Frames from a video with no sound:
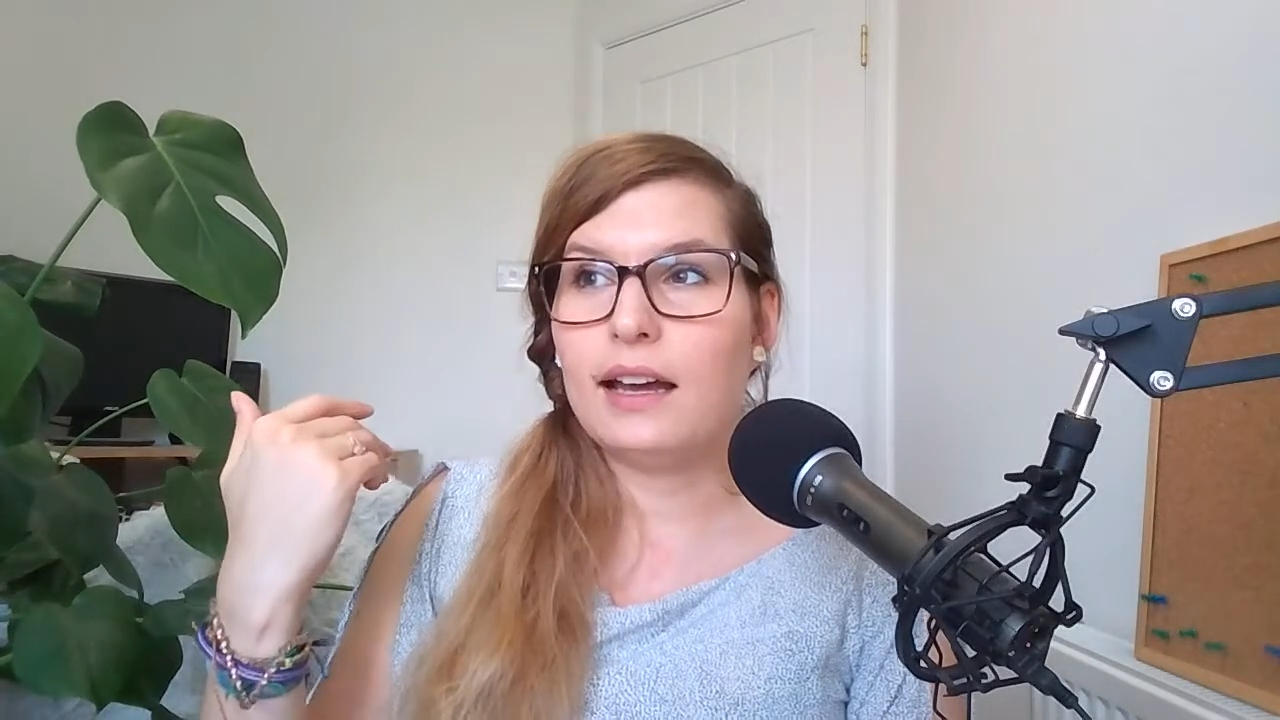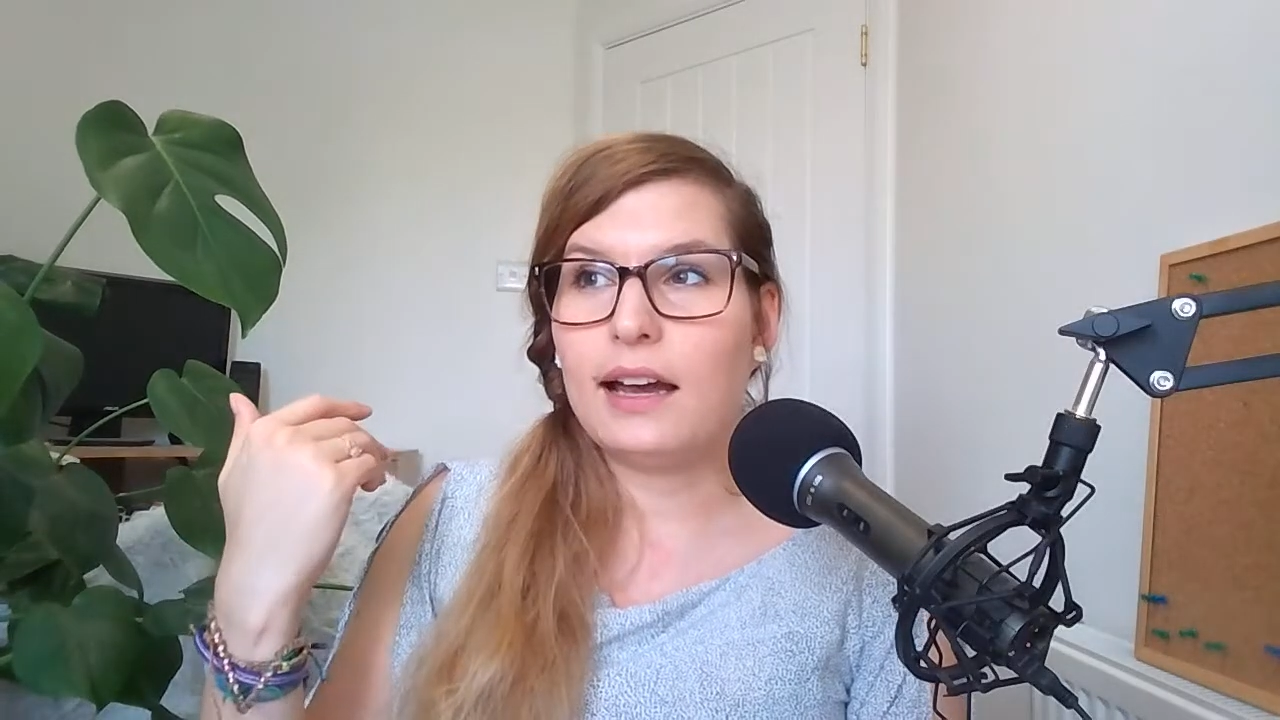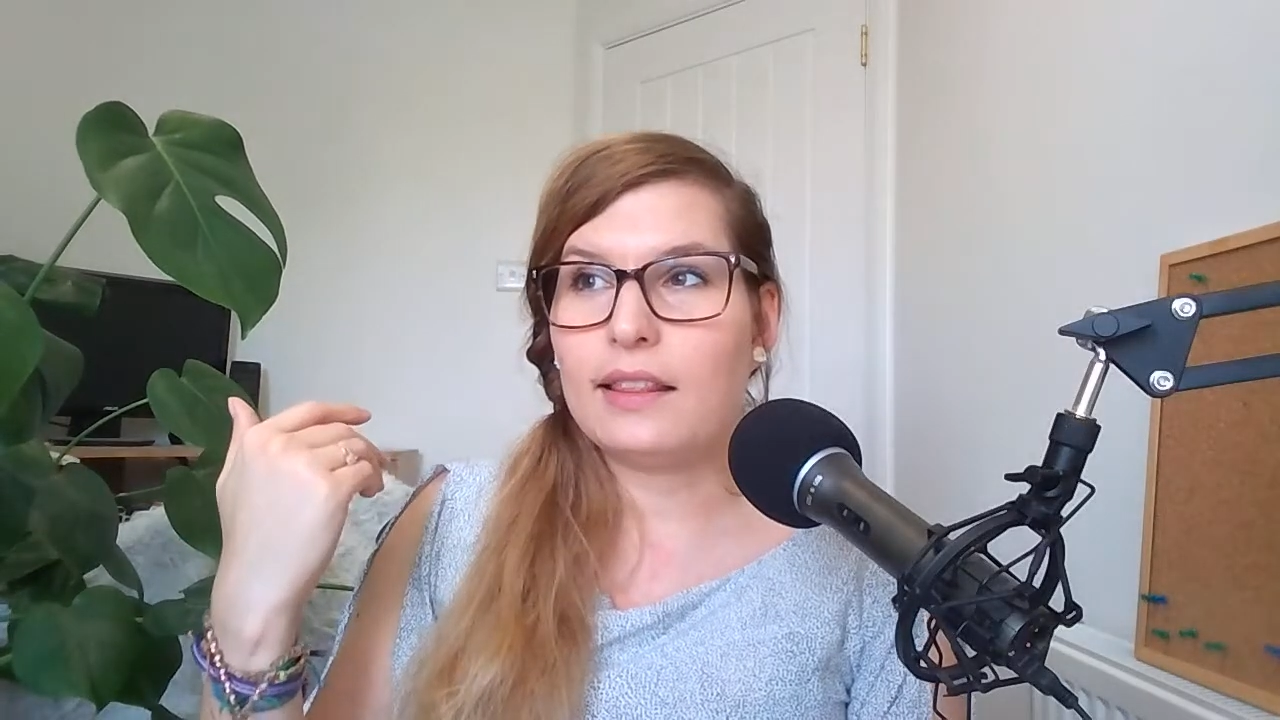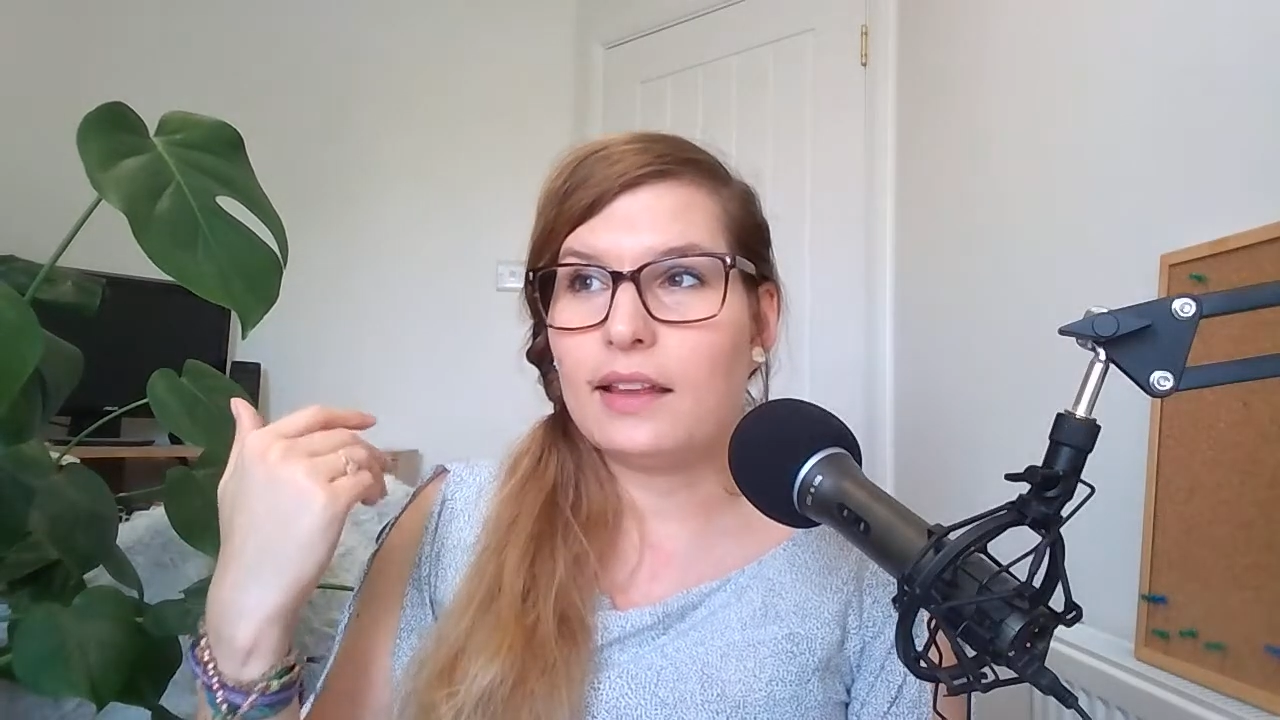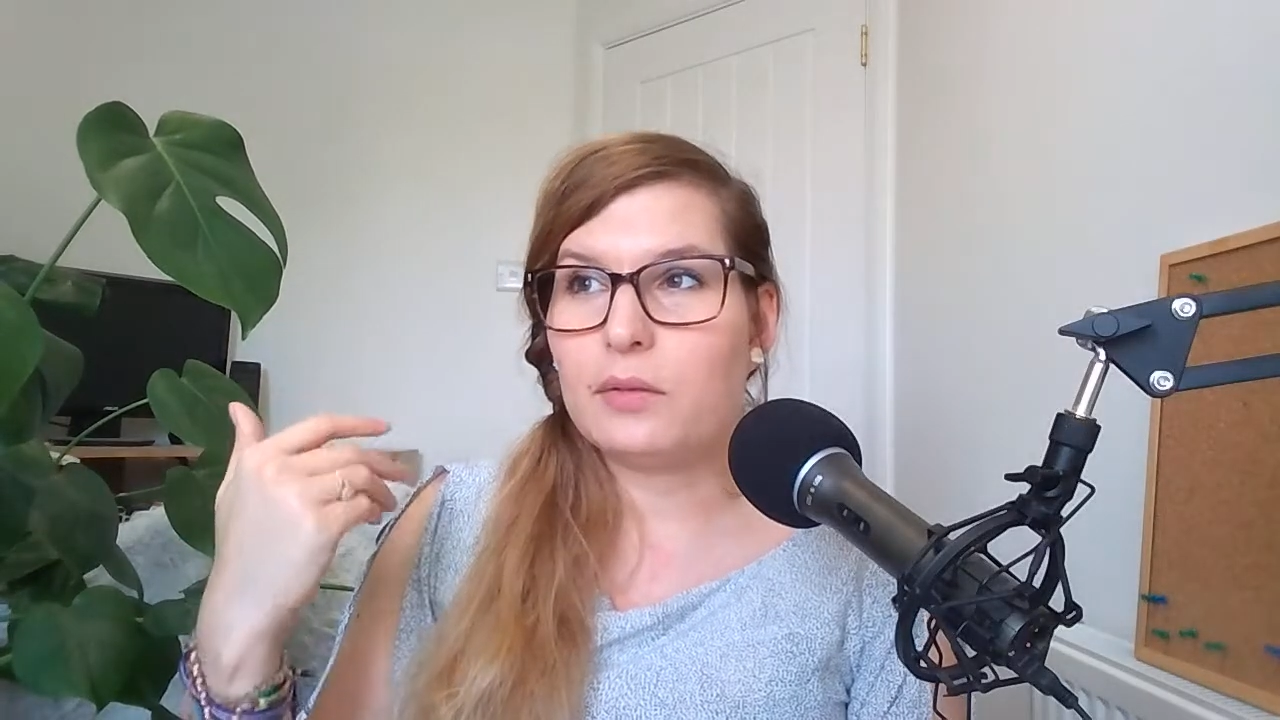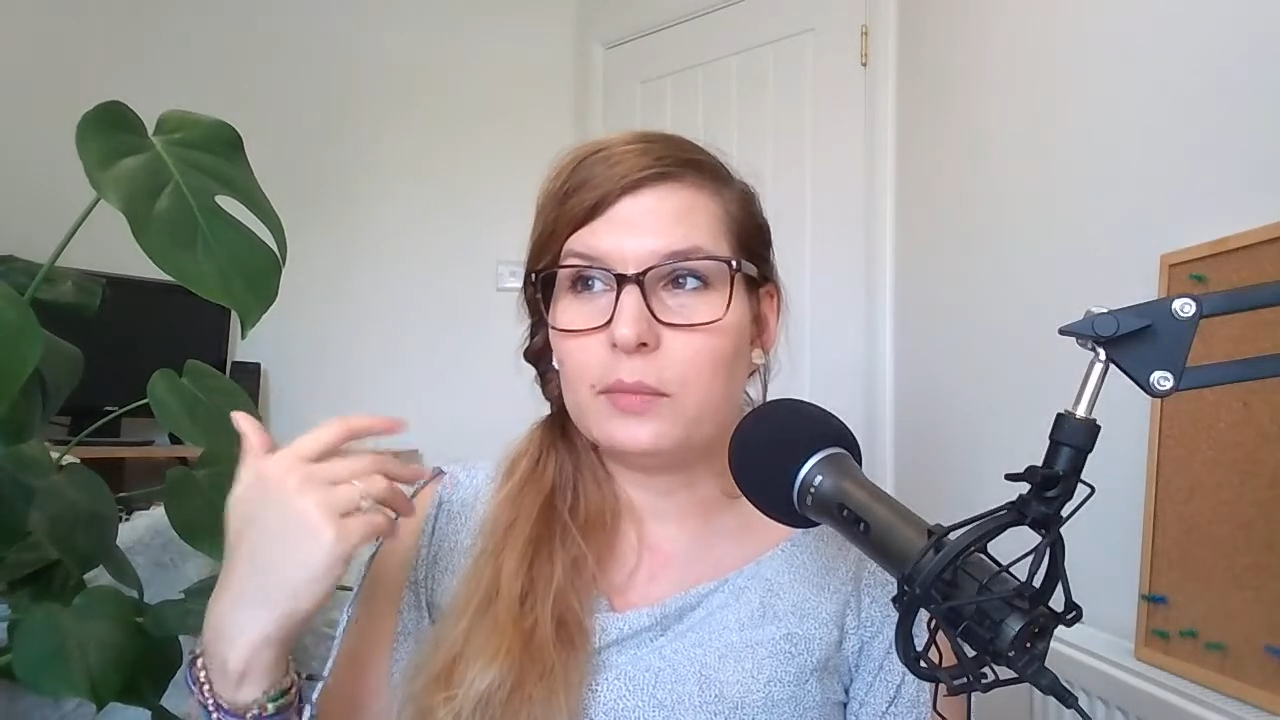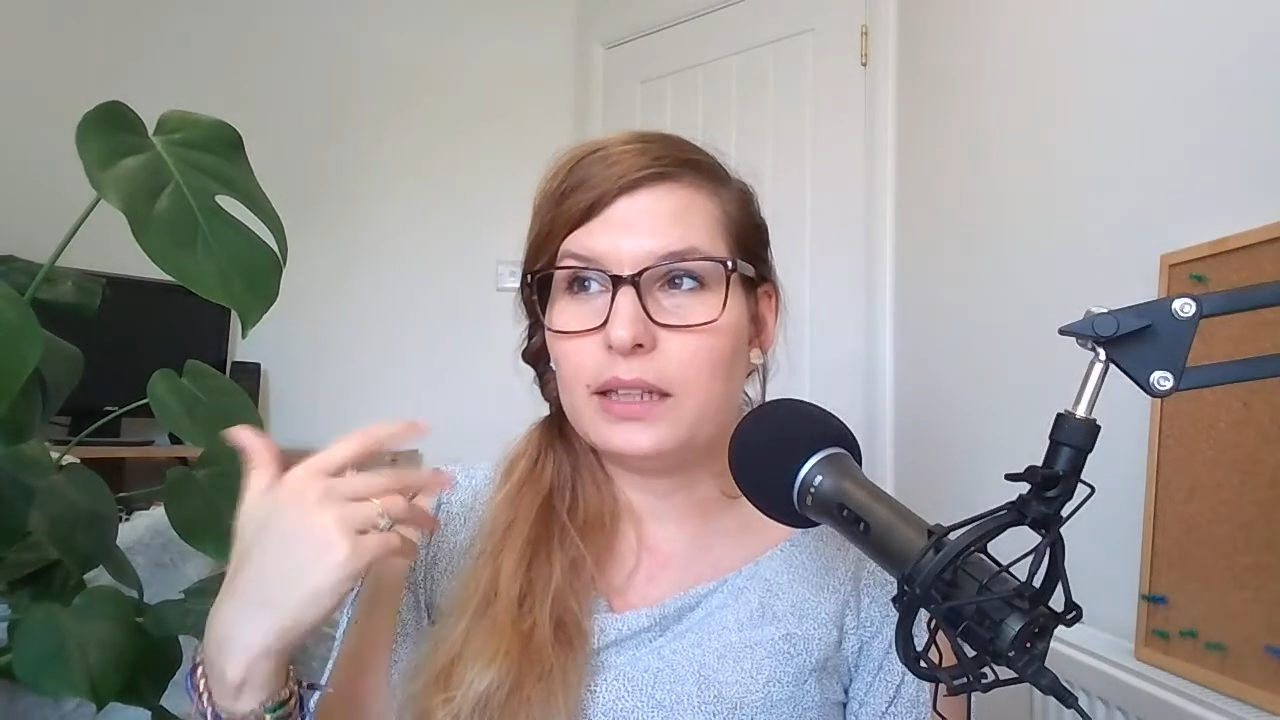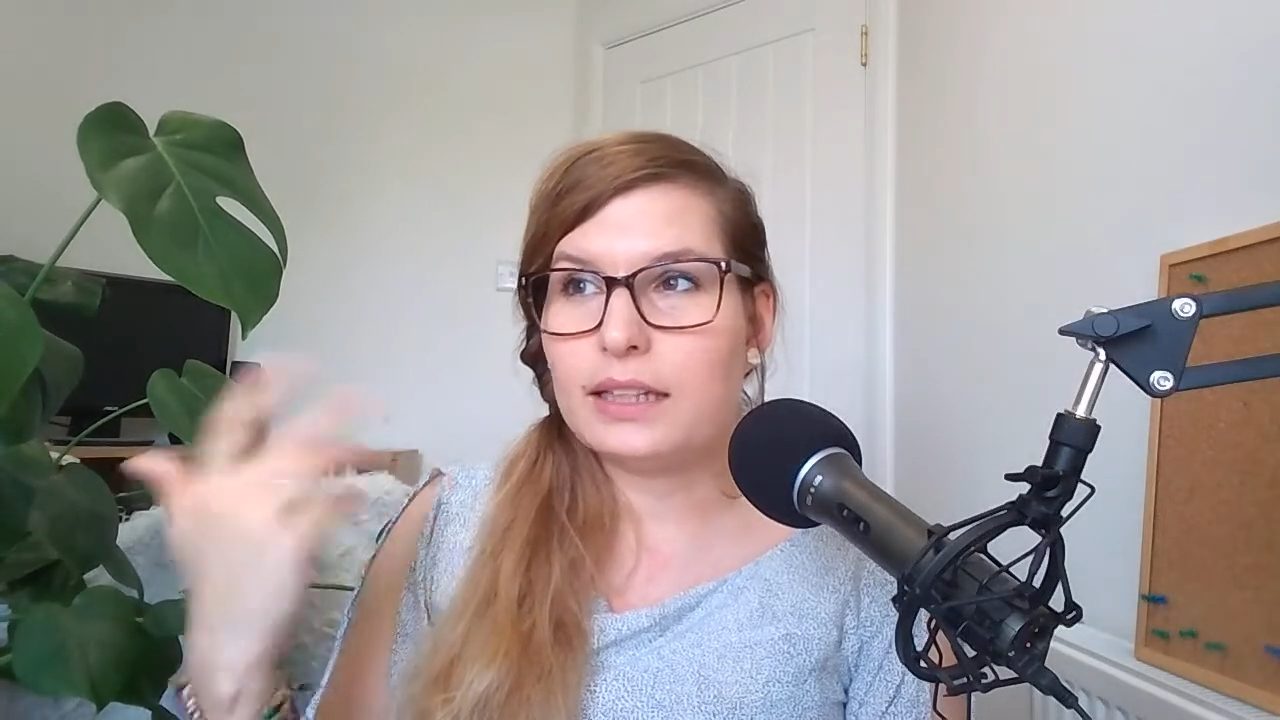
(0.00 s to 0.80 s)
And that would be the